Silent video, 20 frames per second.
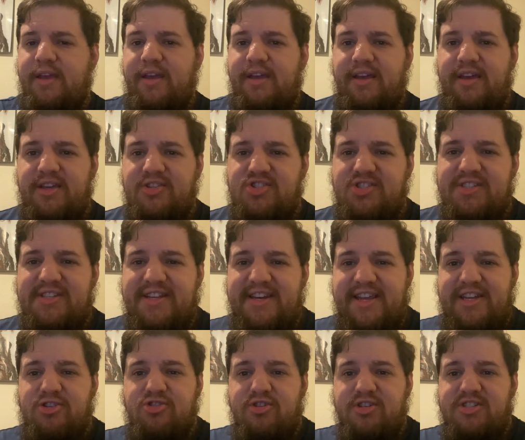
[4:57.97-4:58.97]
It's just an
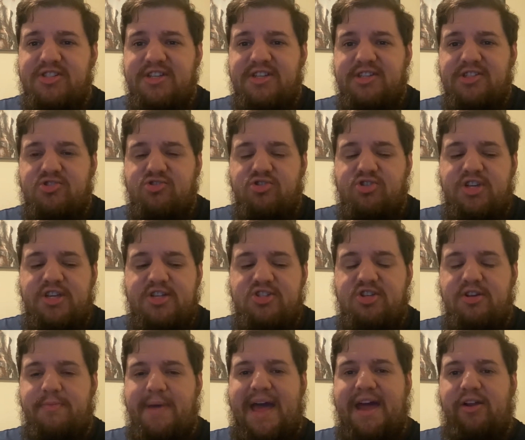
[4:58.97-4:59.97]
interesting
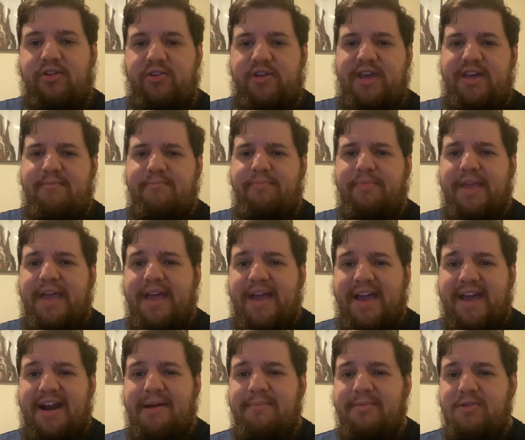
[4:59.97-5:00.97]
strategic battle game,
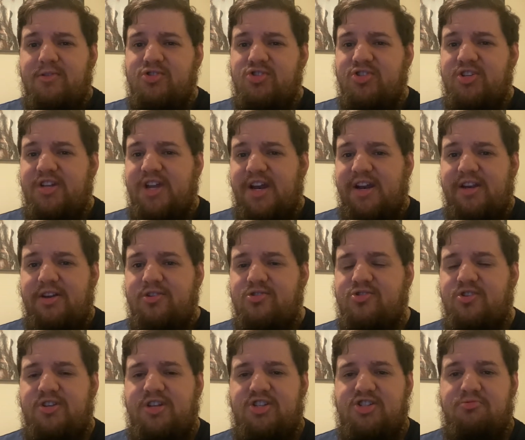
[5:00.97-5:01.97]
and I'm usually not into
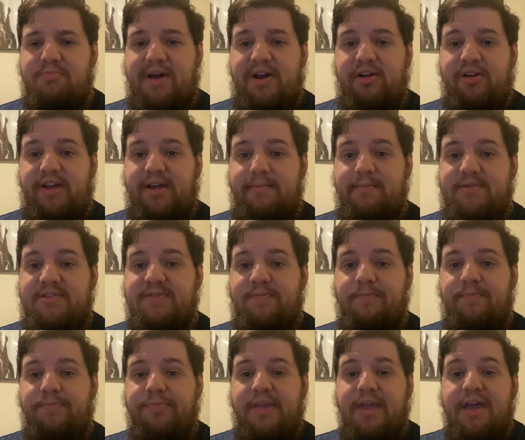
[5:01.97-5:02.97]
strategic battle games.
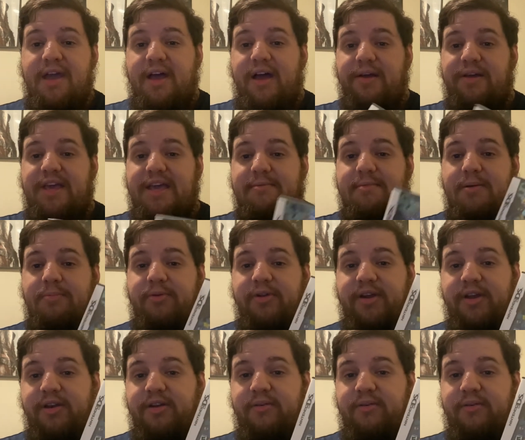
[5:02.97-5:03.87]
A game I played